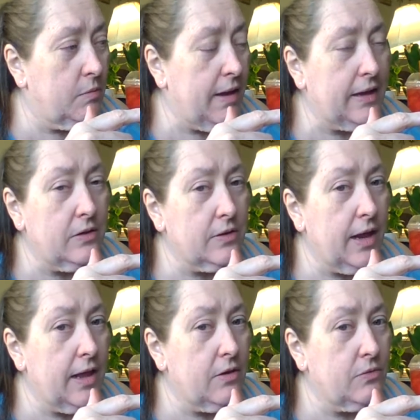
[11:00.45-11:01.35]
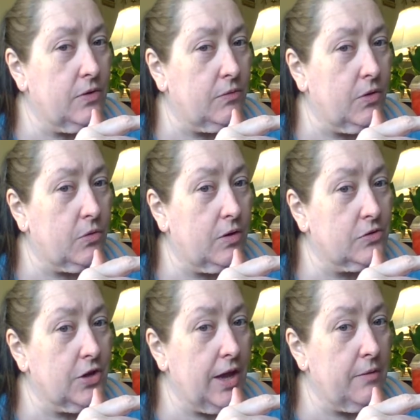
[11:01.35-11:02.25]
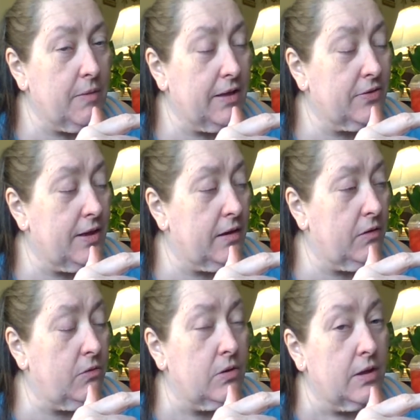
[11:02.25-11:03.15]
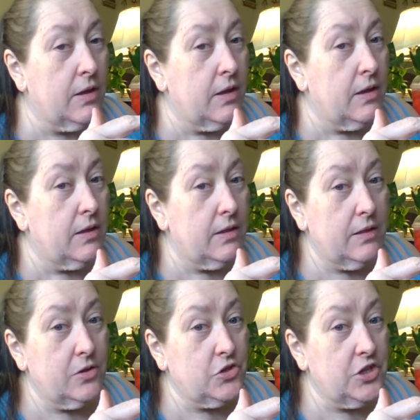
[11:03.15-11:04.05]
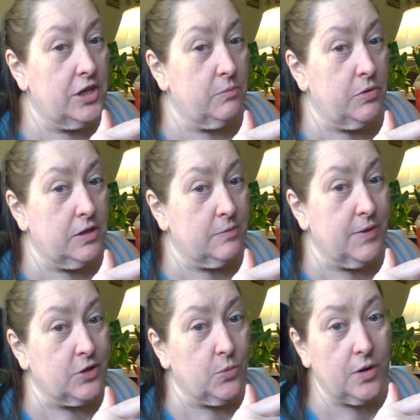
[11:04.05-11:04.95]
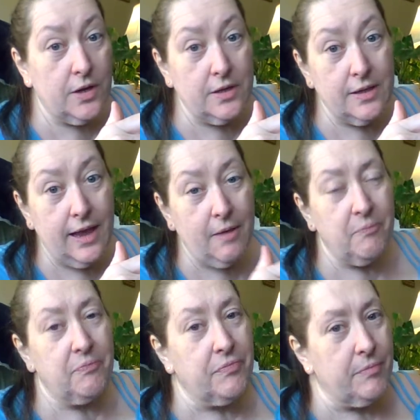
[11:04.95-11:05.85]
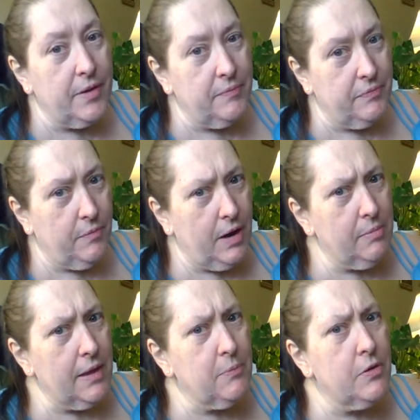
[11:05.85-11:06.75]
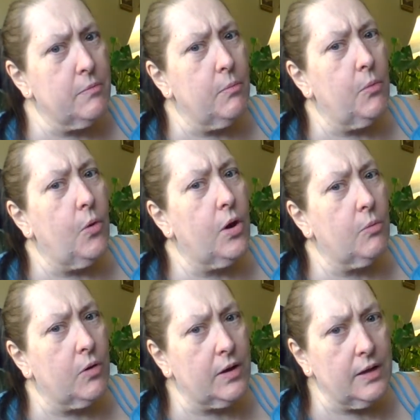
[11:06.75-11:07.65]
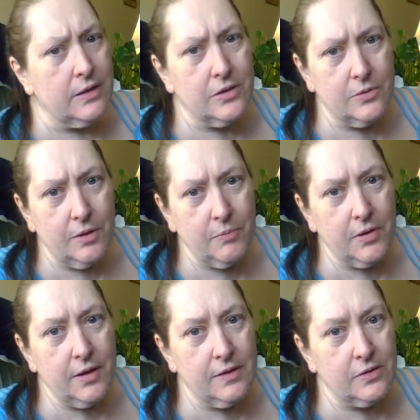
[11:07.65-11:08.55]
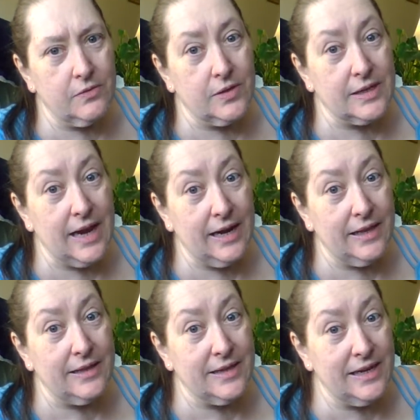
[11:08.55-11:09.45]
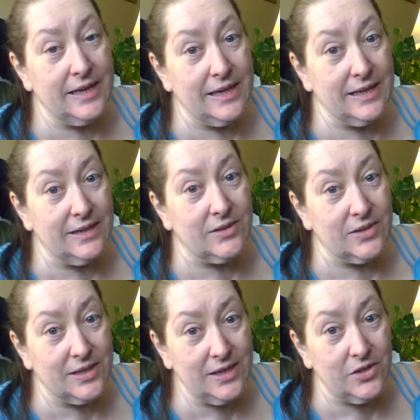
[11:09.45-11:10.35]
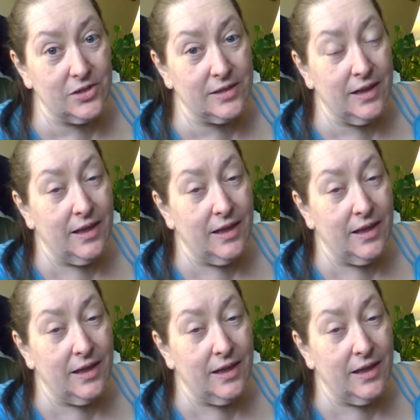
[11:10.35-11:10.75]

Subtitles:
might look at it who don't know crochet, might think, oh, she didn't put as much work into that. But probably put more work into it because of the tiny, teeny little stitches.